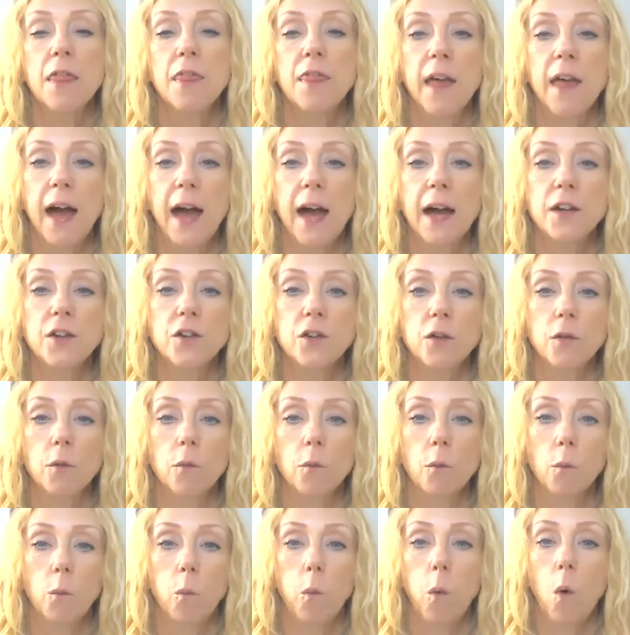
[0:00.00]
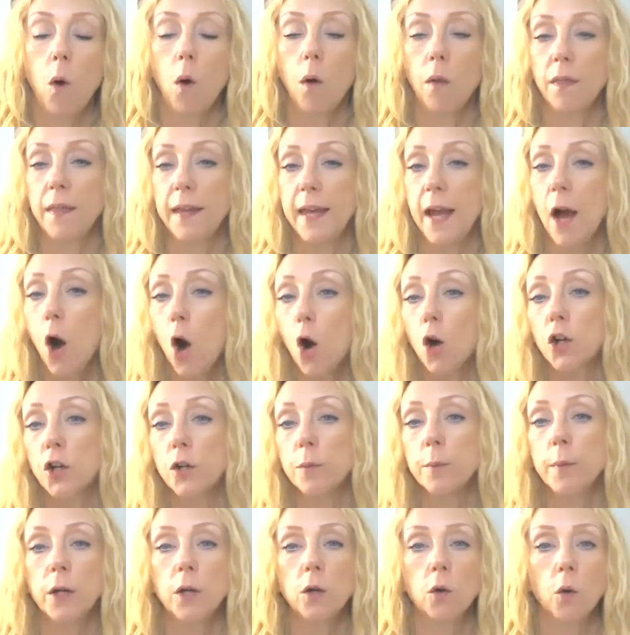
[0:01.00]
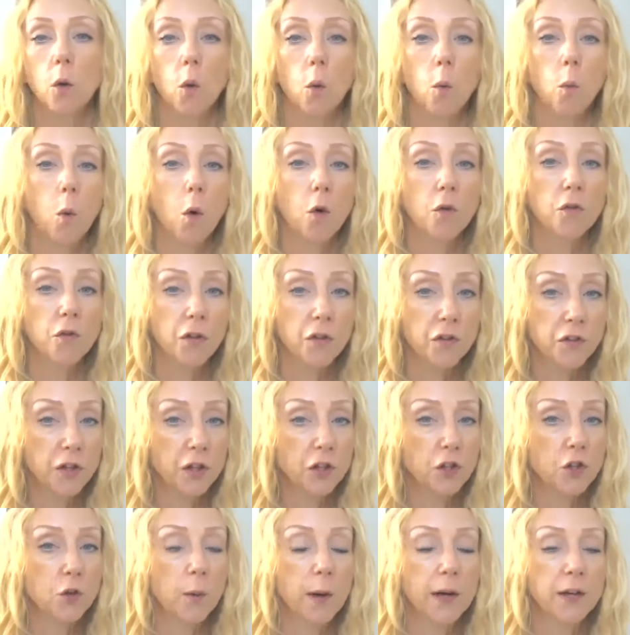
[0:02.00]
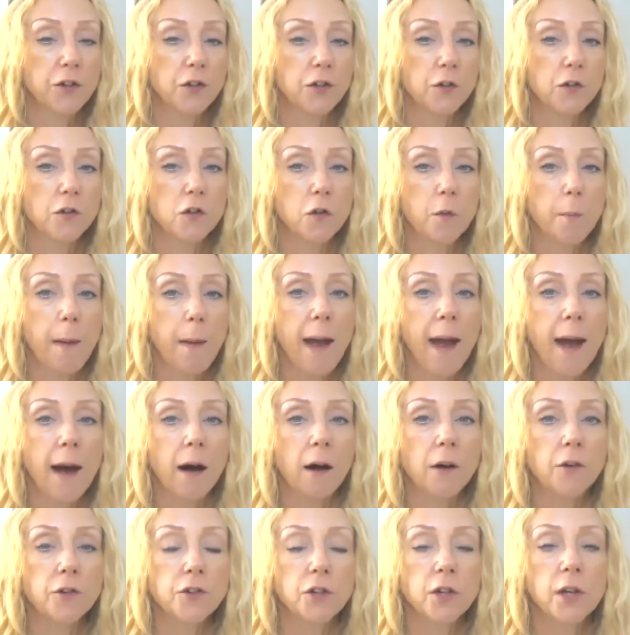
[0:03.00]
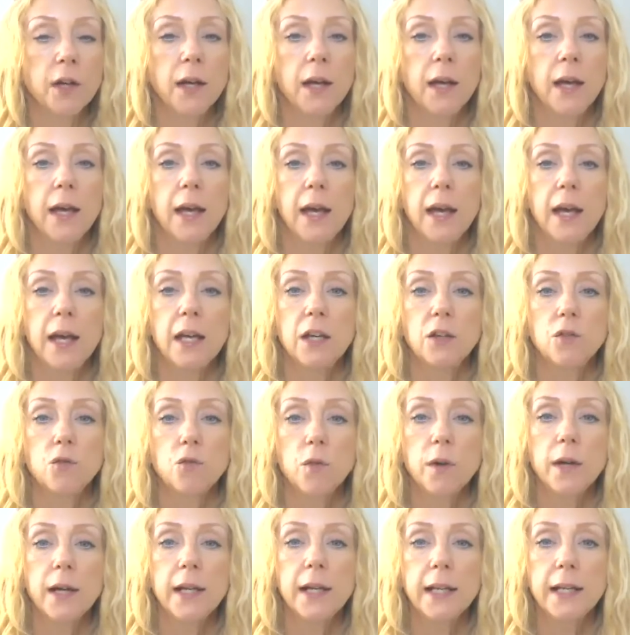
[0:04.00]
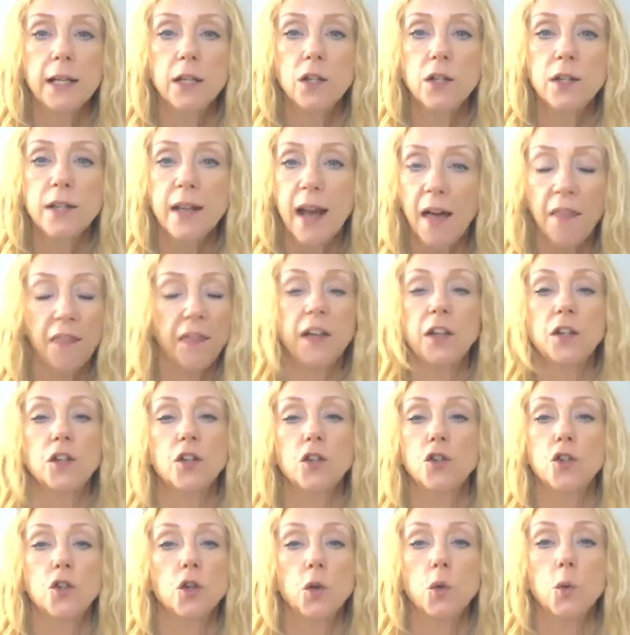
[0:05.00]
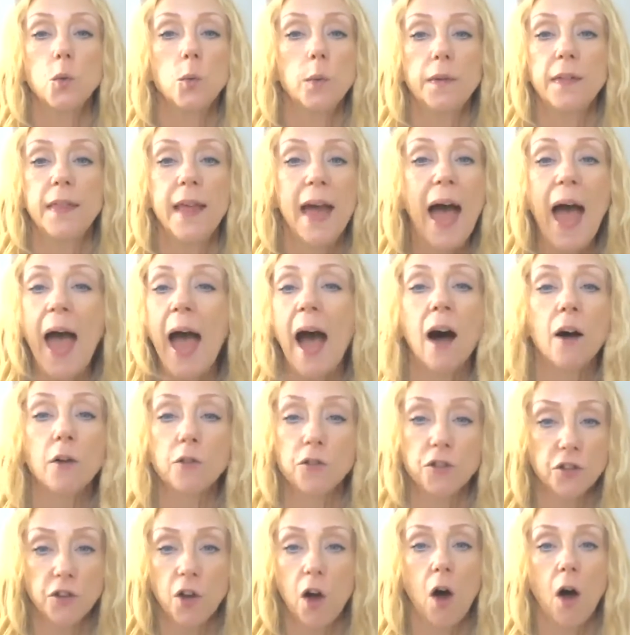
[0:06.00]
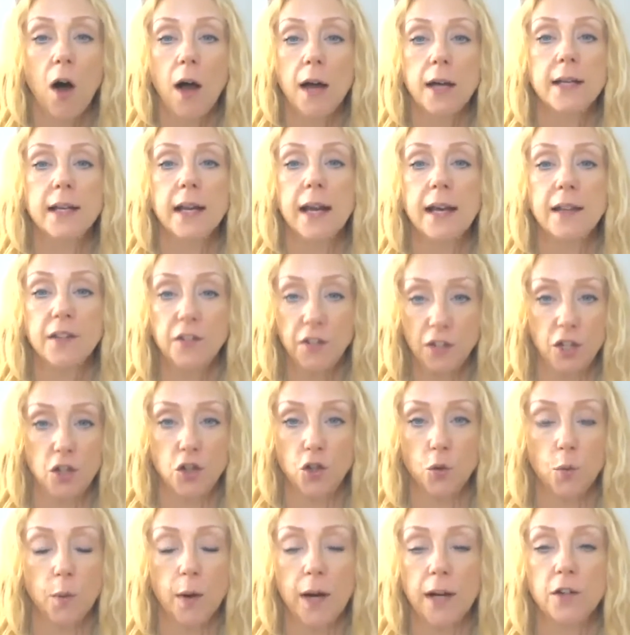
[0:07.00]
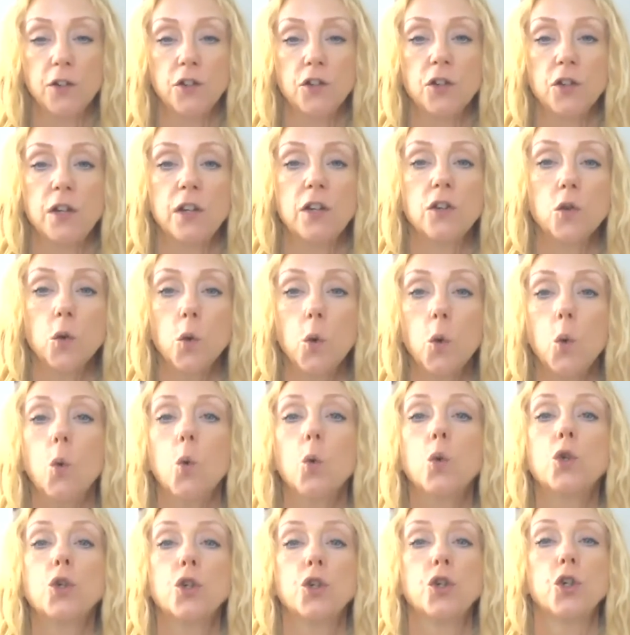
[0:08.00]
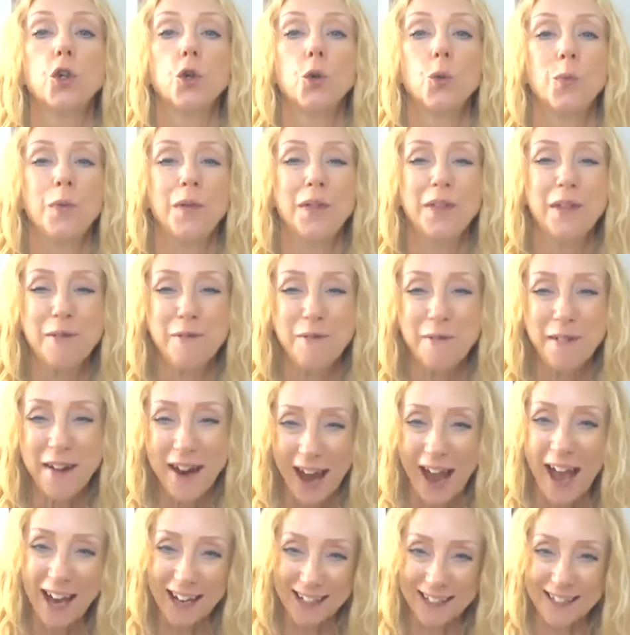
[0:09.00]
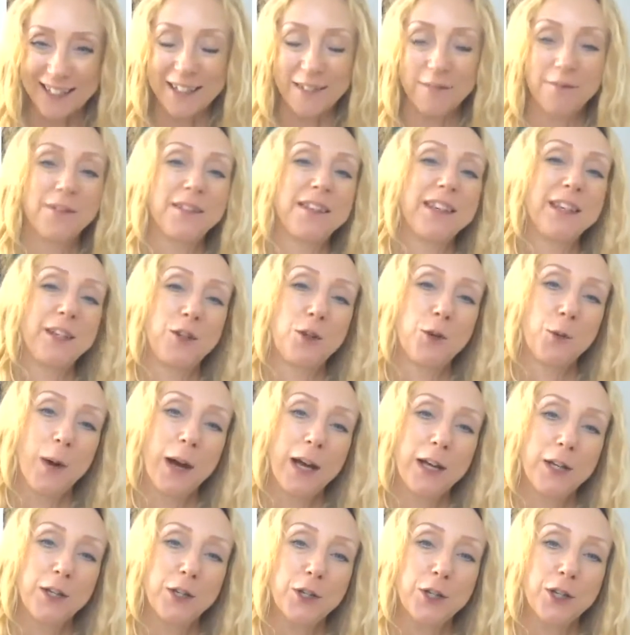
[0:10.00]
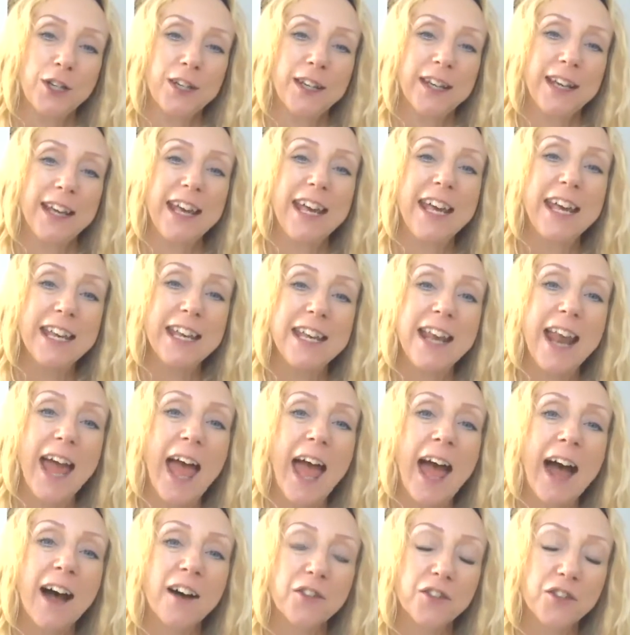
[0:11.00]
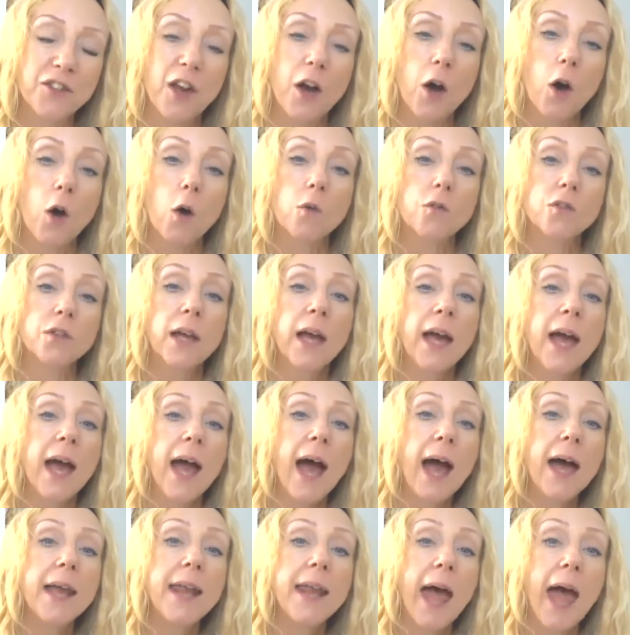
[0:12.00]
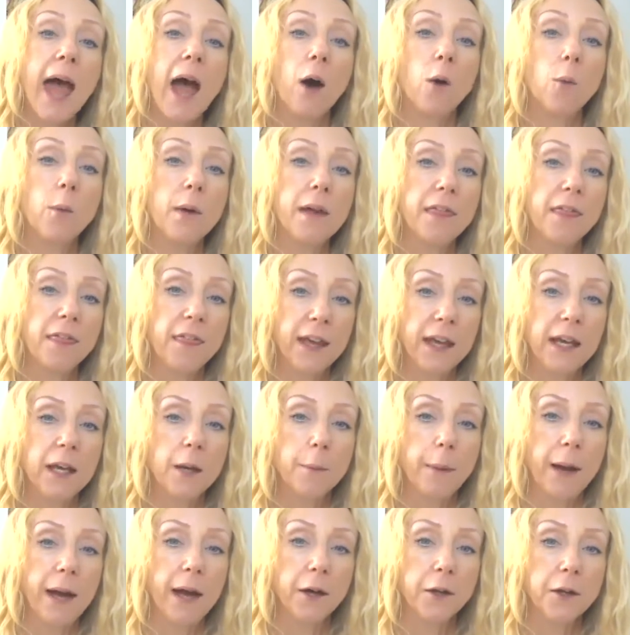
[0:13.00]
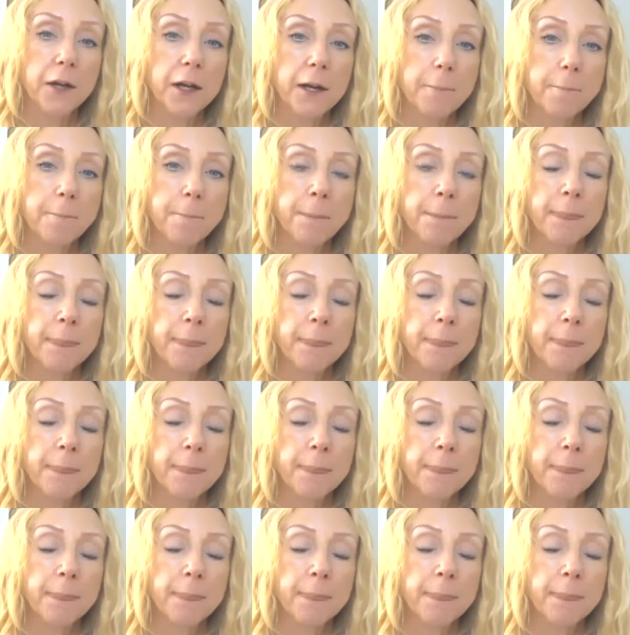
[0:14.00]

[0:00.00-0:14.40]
that what the argument or what the situation is about is really nothing to do with the outside situation. It's all to do with the reactive situation in ourselves and how we think about it.